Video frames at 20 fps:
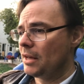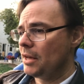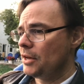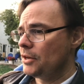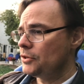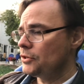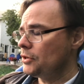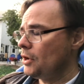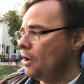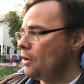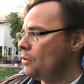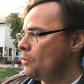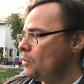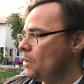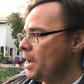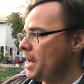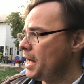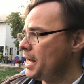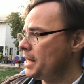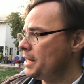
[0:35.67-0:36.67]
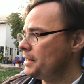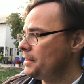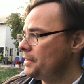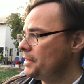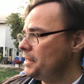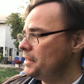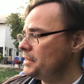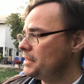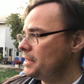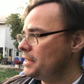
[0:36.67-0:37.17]
So
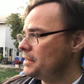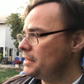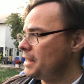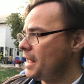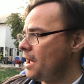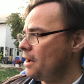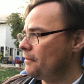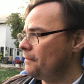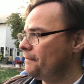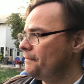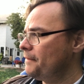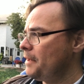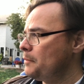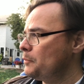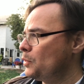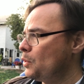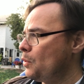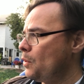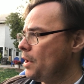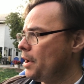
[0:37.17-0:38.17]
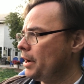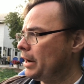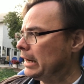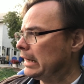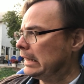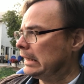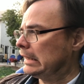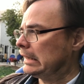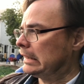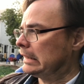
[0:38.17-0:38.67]
this is now
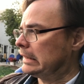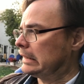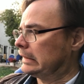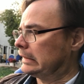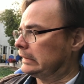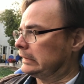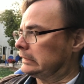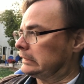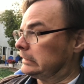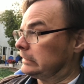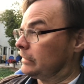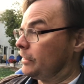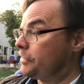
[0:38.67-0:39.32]
February the